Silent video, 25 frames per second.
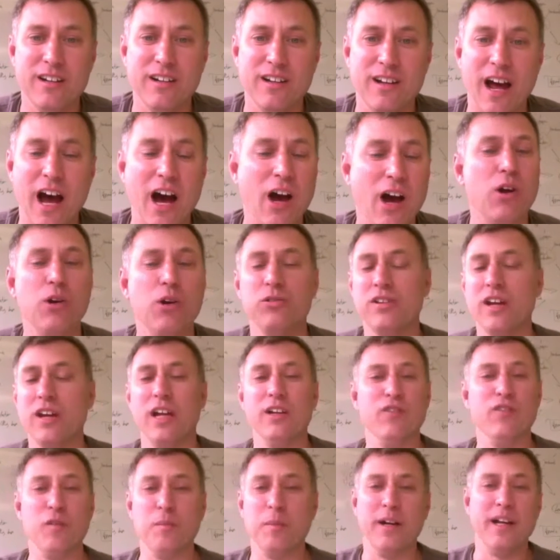I'll go
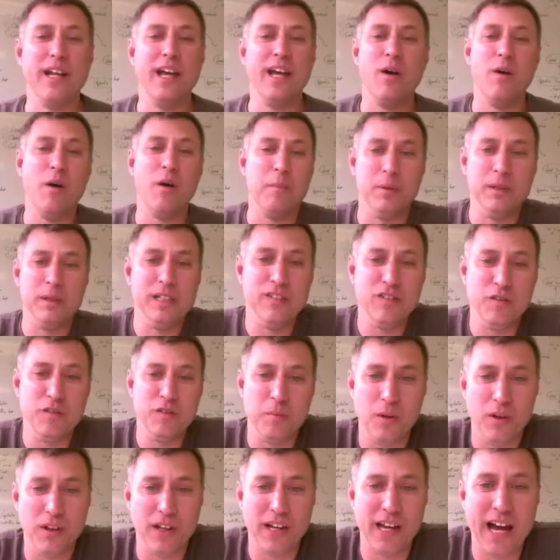tell everybody how
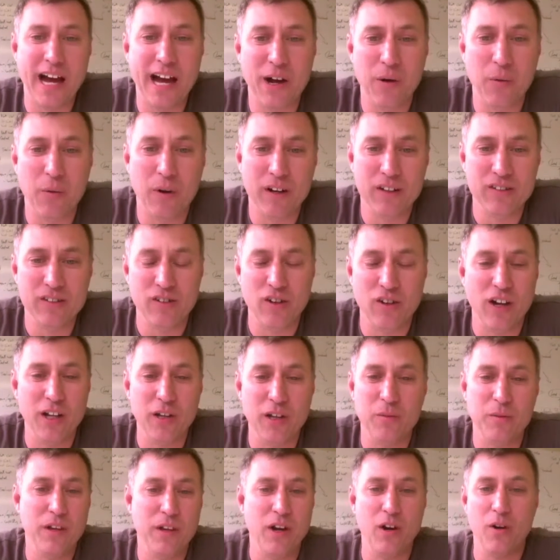unbelievable the guy was, and all
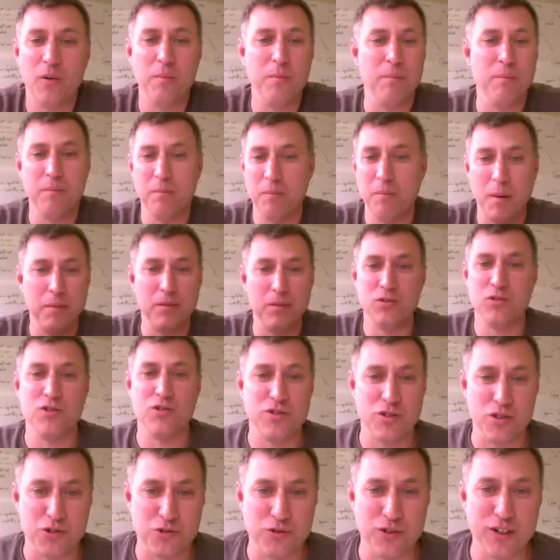he, you know, maybe he's
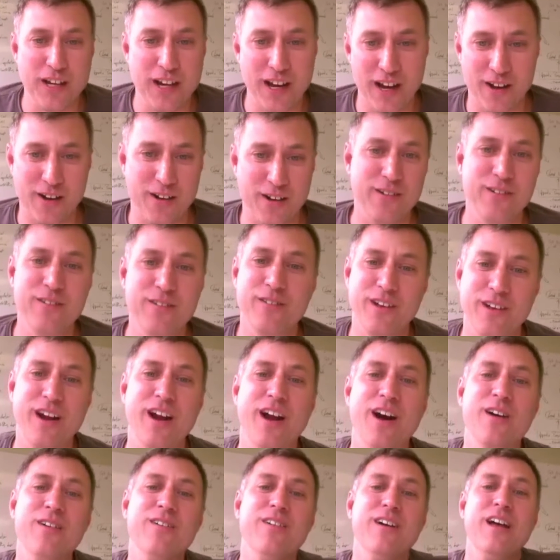just a tree cutter, you
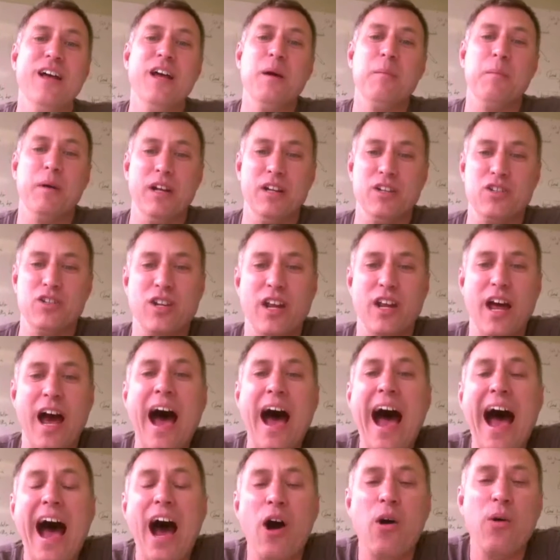know. But it's yeah.
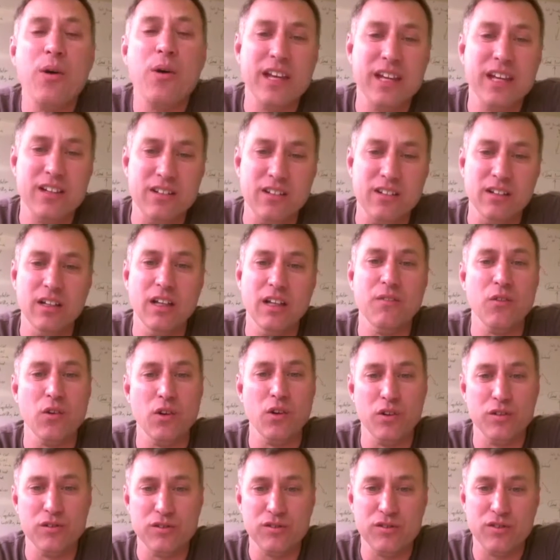how he
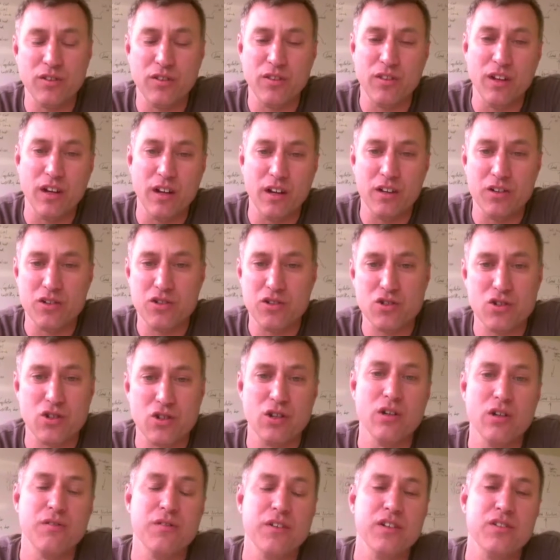delivers the
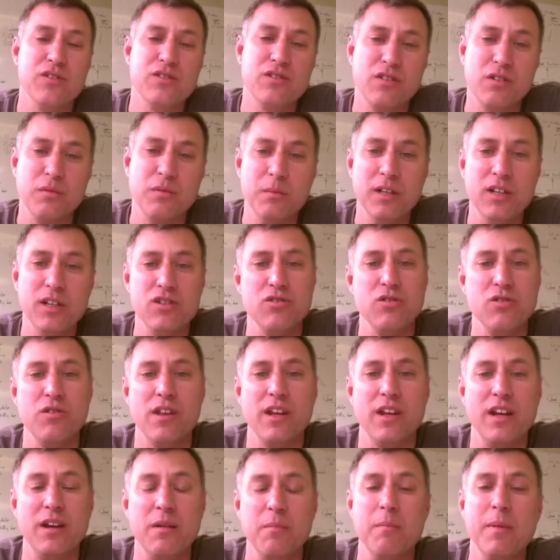service to me, so
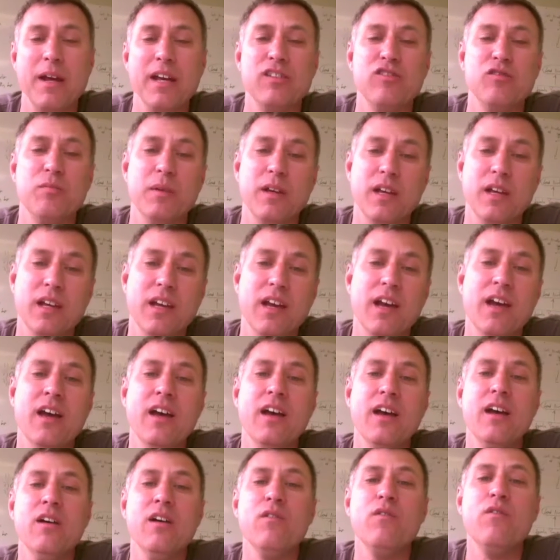that it makes me
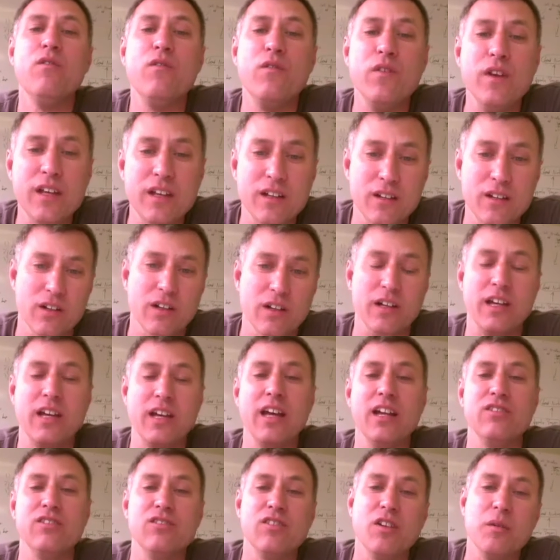feel, it
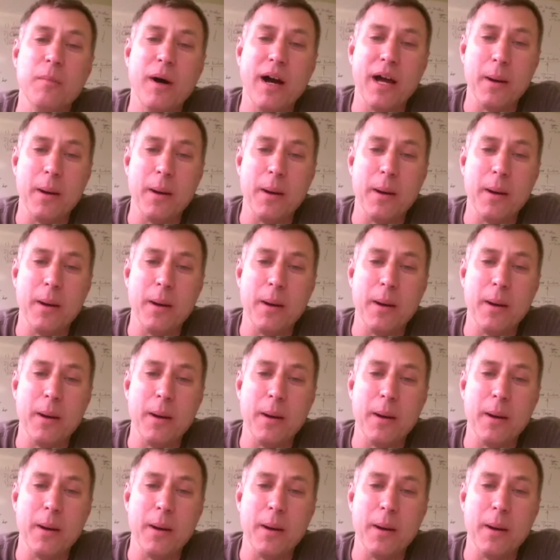gets to my